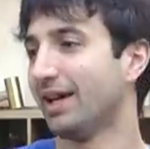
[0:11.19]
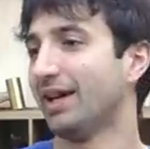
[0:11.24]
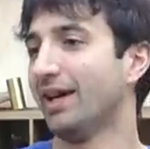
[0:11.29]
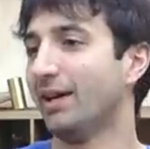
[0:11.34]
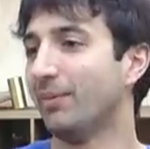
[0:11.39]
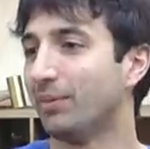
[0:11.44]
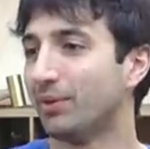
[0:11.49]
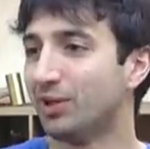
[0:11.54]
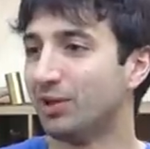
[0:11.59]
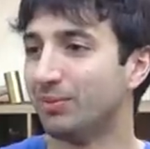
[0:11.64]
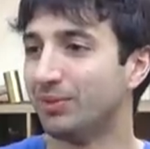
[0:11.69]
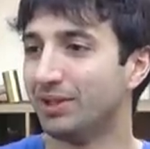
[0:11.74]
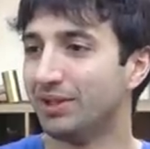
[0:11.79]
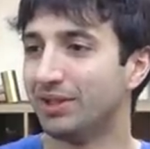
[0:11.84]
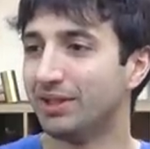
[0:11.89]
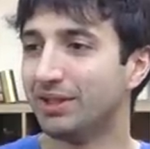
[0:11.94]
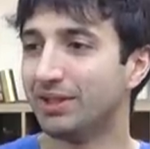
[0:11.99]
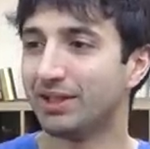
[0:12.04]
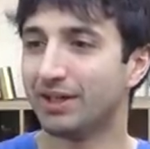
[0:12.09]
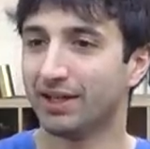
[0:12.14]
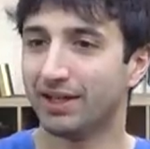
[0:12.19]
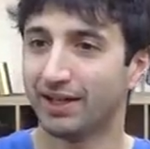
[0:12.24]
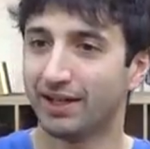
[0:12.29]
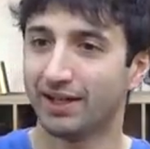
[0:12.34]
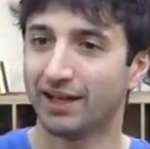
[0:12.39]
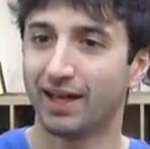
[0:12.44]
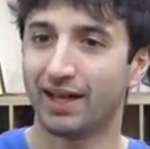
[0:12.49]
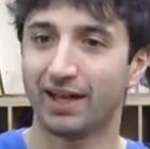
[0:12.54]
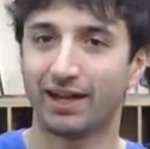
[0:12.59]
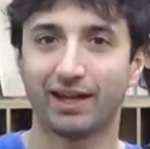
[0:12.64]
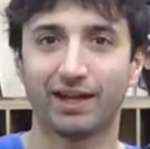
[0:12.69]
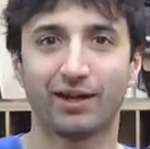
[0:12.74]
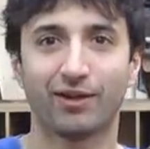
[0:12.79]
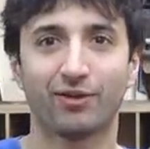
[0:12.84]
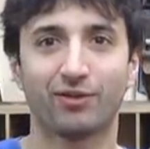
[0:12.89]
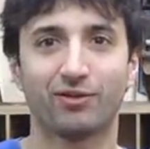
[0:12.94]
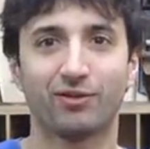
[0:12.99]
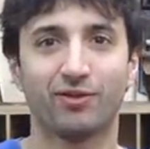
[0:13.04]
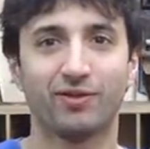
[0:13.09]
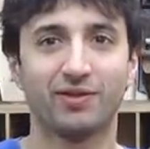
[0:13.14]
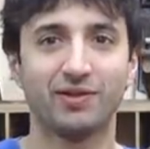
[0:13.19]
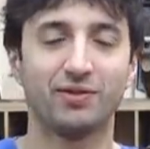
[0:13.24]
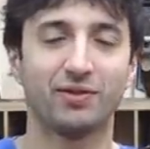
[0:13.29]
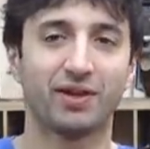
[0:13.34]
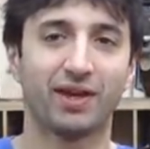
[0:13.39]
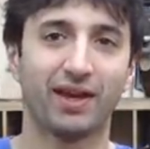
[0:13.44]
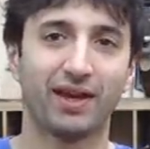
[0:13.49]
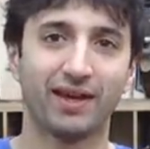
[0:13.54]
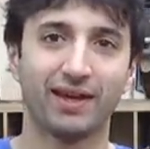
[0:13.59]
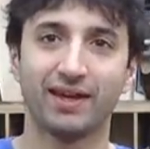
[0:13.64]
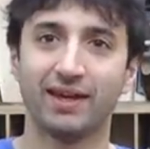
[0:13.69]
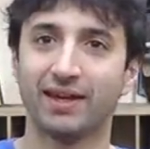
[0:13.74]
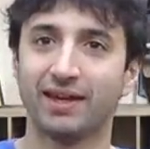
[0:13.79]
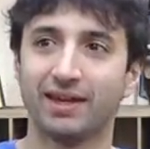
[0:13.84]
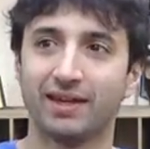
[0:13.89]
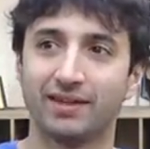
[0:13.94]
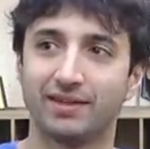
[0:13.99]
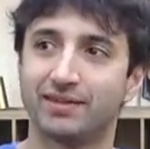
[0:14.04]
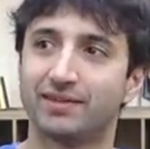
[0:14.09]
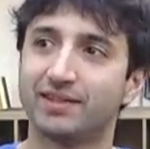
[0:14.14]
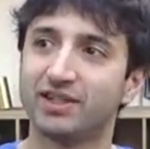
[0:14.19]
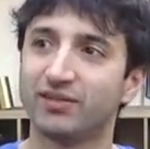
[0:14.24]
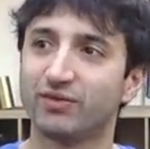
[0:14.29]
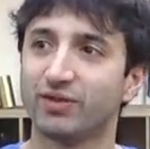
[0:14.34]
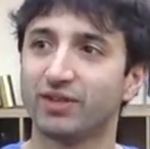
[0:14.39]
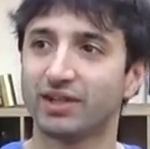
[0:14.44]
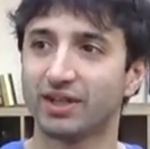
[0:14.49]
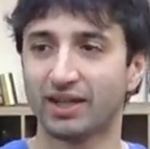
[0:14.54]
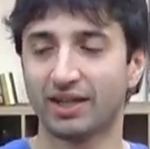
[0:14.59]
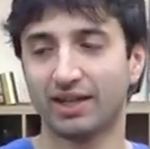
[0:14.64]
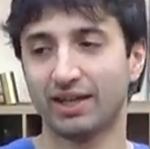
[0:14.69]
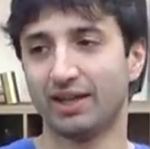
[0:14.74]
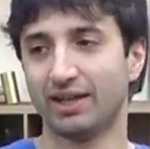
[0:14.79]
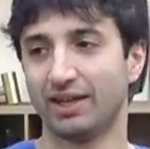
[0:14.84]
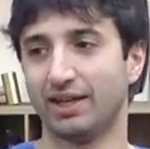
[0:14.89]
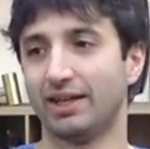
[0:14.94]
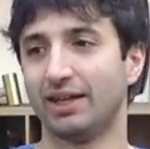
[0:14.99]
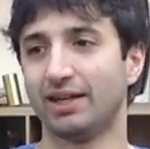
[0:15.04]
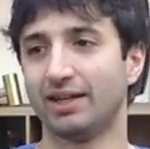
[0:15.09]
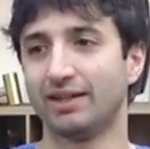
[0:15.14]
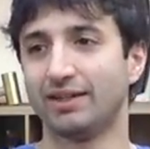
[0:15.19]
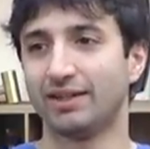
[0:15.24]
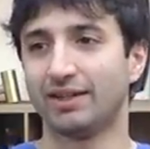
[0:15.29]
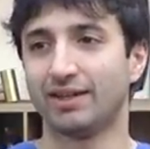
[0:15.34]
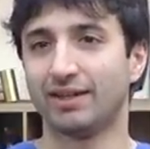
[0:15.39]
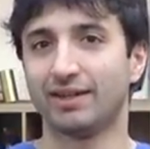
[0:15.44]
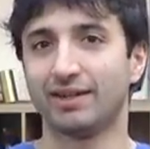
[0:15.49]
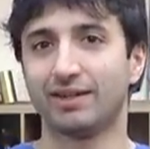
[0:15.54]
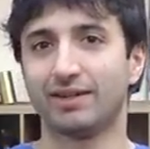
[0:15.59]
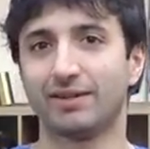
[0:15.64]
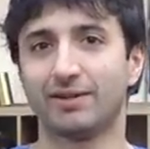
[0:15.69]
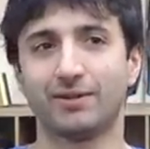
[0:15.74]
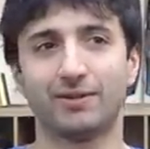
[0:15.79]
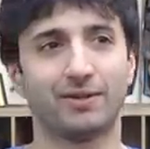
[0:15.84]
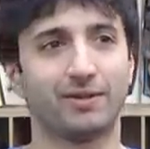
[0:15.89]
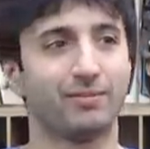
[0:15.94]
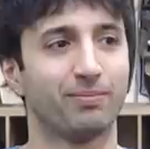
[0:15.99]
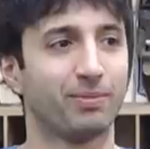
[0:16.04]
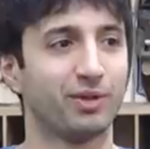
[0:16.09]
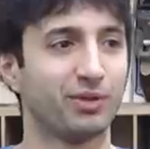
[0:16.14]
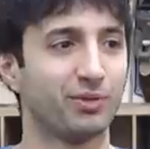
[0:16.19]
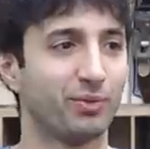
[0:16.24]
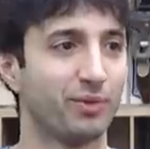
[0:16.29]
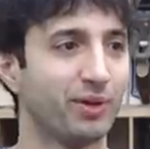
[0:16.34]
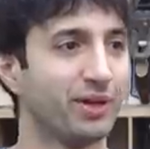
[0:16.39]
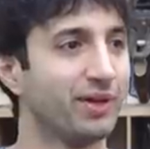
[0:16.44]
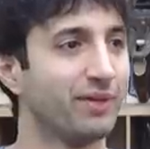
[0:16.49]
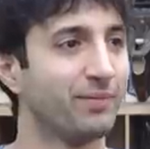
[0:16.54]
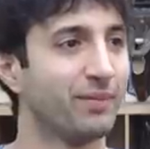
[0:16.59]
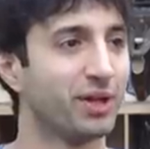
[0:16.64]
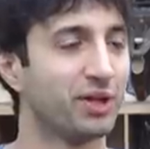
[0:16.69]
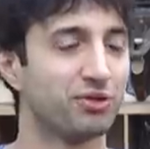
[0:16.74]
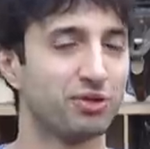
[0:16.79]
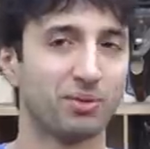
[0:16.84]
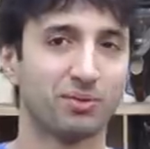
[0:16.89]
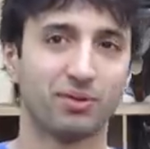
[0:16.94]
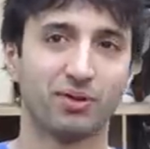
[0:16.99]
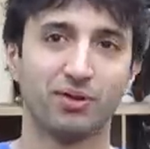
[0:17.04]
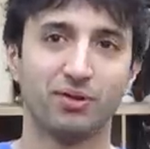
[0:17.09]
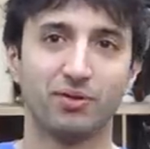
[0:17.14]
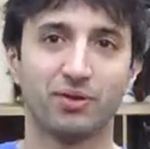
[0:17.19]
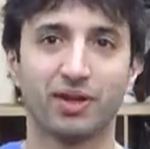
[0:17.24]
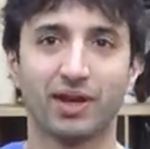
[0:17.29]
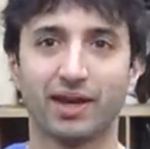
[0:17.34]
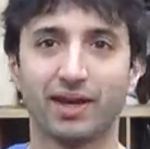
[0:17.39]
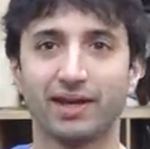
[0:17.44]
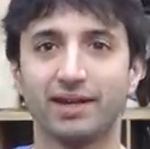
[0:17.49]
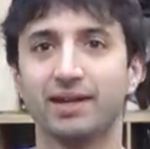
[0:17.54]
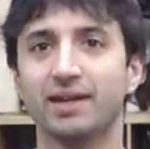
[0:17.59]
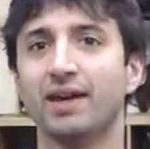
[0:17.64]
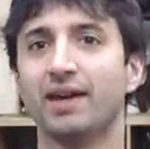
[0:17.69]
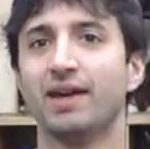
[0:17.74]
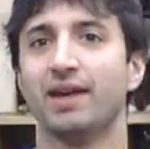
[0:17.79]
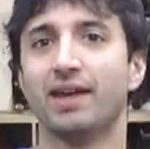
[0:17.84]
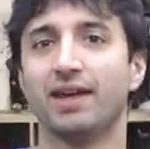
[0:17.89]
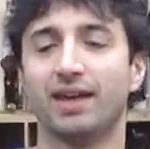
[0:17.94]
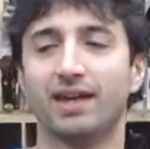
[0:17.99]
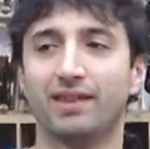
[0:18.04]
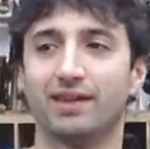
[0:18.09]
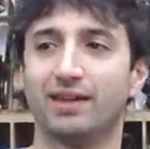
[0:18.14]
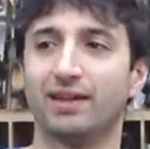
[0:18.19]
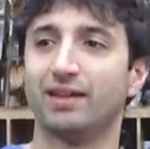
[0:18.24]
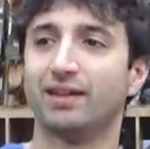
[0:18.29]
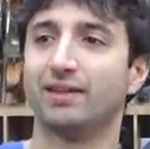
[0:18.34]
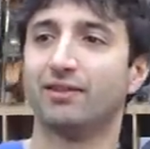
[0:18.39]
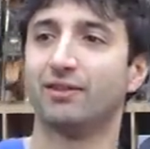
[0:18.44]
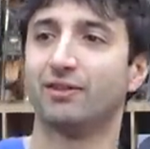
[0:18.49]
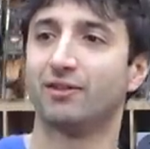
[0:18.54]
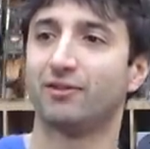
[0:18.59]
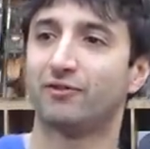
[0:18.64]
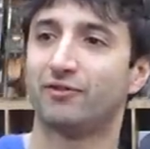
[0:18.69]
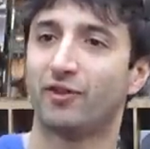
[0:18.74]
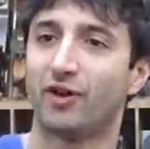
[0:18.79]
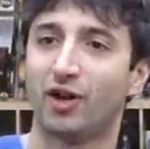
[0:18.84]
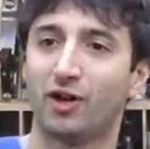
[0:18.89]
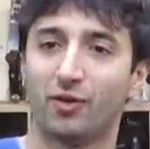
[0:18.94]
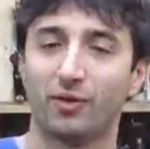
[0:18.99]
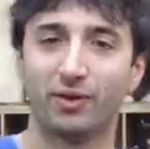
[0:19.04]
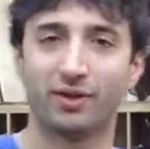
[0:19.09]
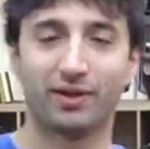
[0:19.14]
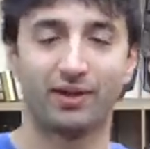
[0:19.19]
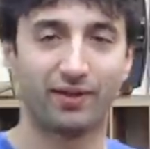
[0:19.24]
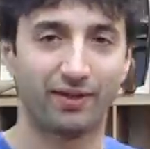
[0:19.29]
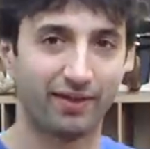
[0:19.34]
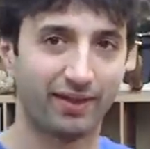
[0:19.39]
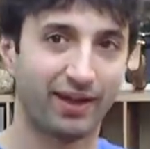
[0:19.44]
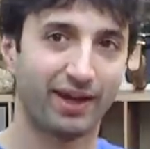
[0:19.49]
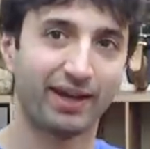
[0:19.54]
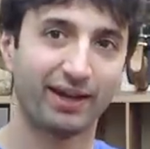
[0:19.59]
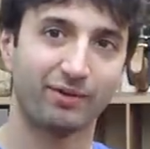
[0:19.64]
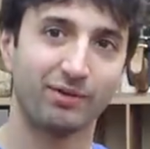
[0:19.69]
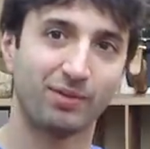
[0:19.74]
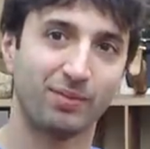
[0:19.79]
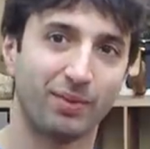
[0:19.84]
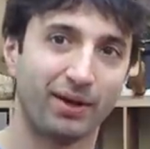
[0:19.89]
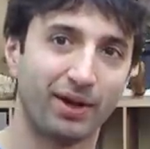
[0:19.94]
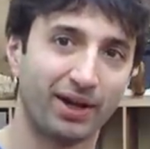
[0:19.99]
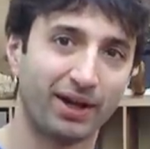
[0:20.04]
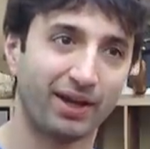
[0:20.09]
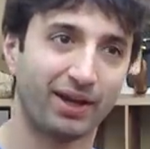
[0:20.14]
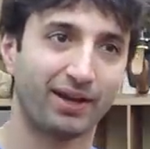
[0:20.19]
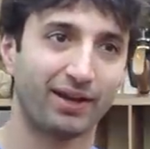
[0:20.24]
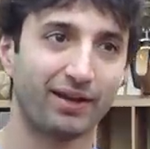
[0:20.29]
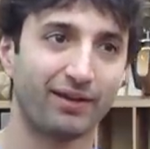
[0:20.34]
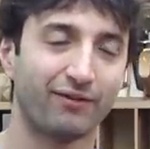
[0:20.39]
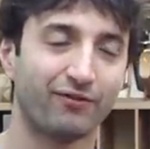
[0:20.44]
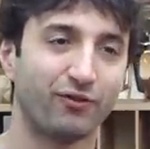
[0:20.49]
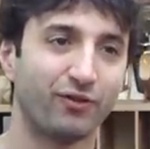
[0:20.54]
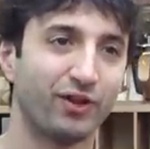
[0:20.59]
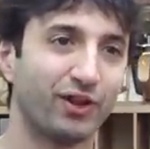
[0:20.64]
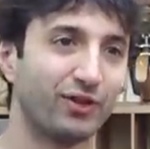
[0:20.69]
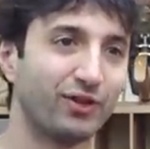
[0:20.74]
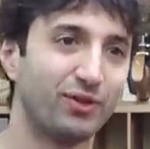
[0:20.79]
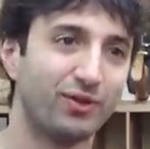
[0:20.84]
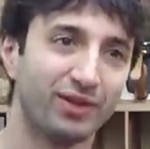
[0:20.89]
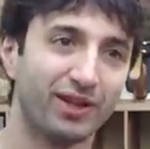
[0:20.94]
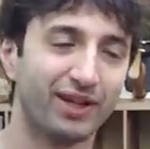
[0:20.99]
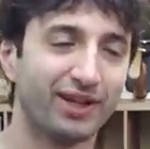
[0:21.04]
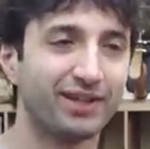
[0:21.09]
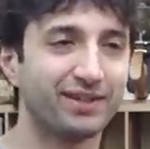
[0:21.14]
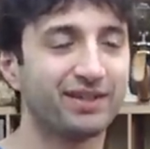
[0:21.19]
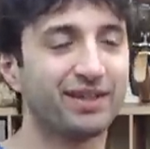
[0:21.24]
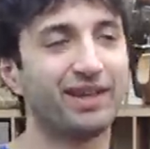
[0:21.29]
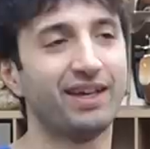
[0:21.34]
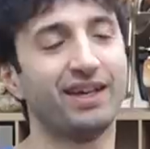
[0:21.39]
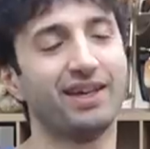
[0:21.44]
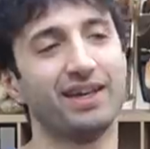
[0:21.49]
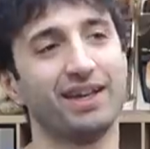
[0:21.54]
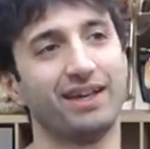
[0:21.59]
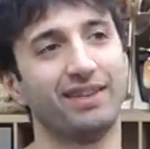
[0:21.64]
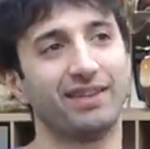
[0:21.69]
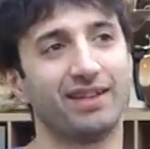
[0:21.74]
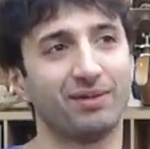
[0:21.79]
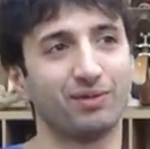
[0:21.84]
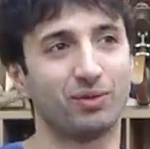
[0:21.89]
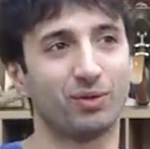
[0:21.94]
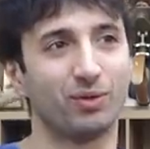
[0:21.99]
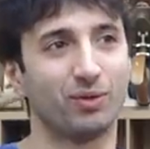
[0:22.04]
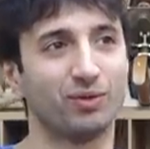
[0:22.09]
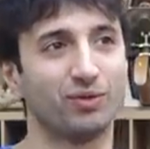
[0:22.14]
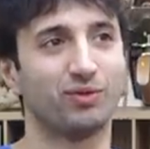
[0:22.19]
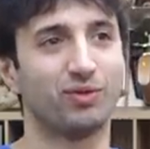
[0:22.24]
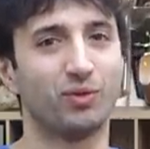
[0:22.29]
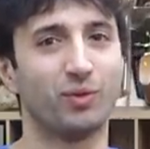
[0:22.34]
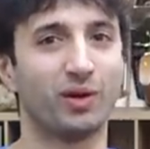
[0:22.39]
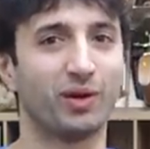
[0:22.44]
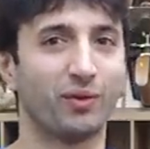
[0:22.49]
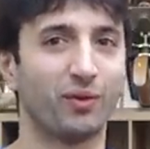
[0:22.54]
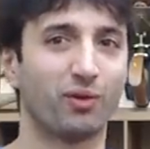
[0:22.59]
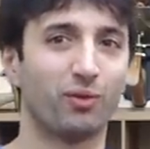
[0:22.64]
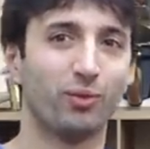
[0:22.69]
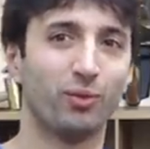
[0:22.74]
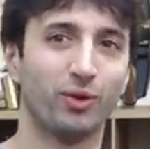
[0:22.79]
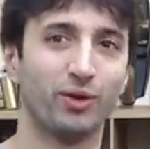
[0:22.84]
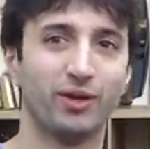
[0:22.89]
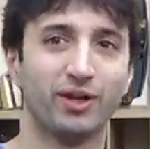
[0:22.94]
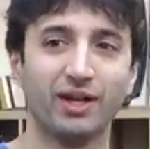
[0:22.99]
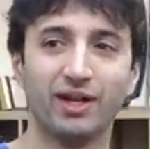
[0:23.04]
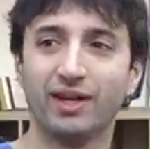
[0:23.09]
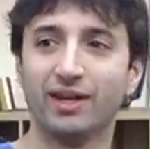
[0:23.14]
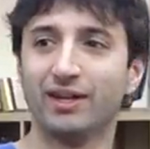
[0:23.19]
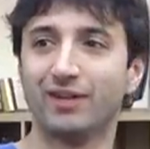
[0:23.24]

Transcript: I'm going to be uh, heading out to the UK this evening, and uh, between my trip to the UK and then following that, I'll be back for like two days, and then I'm going to Weekend with Wood.